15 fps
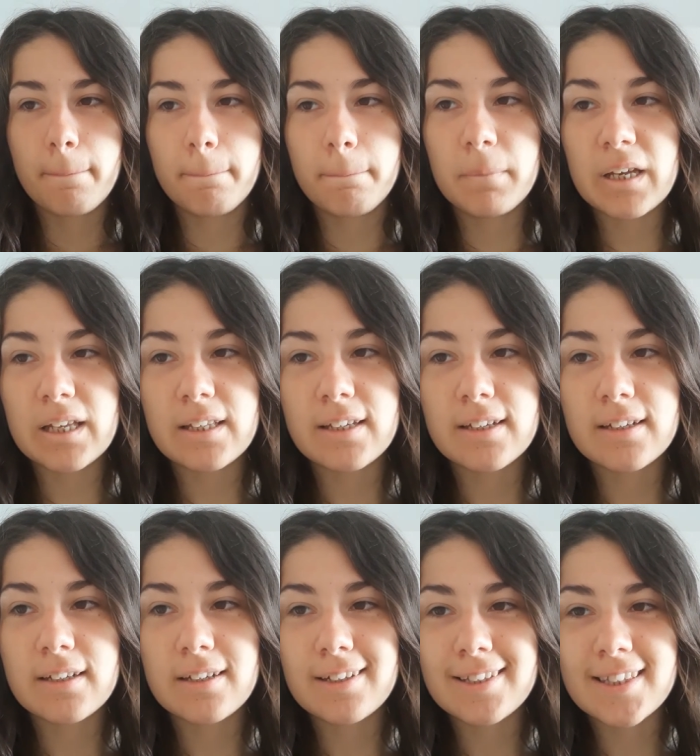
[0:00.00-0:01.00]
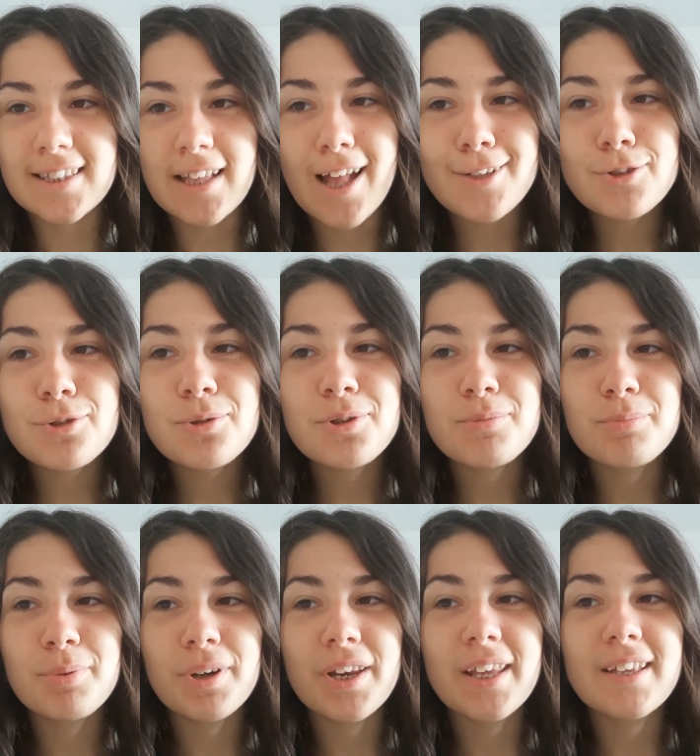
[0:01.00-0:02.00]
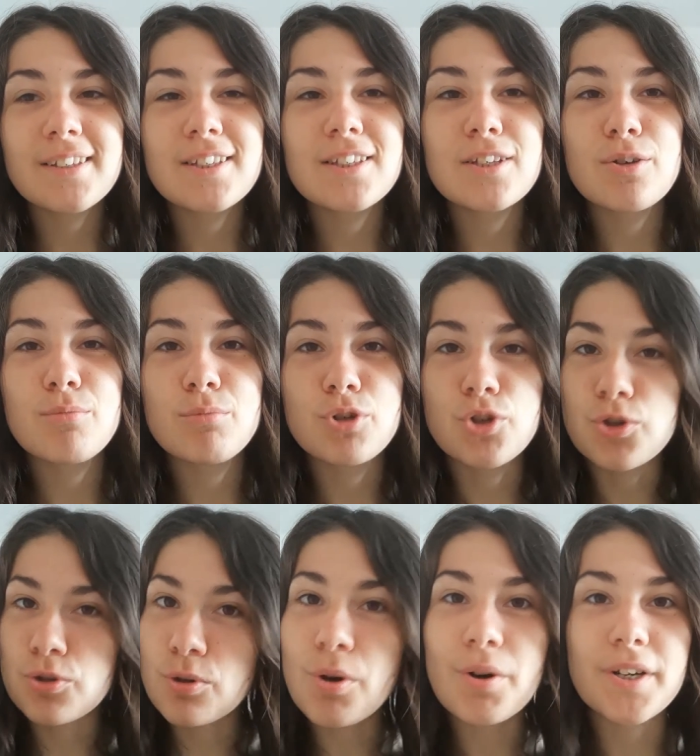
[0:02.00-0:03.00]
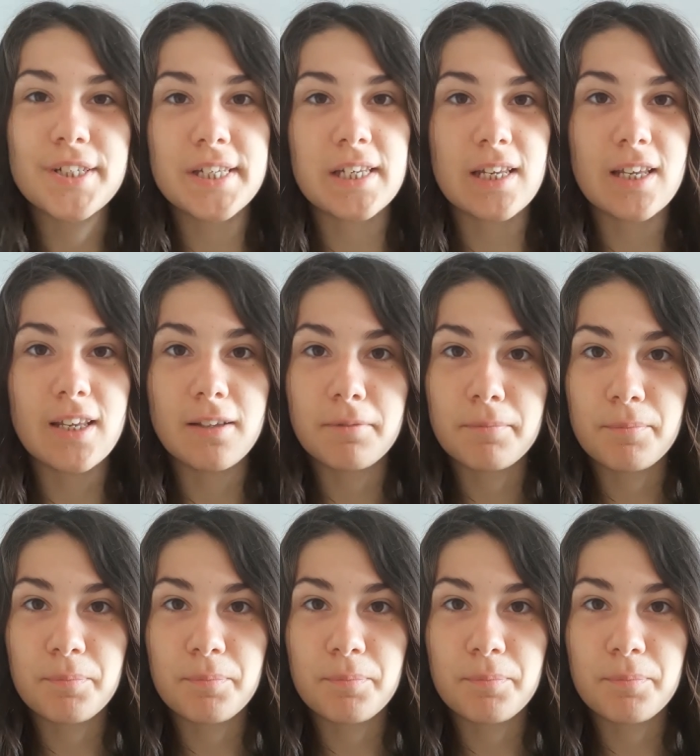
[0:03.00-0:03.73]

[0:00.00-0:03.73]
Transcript: But Saturn brings maturity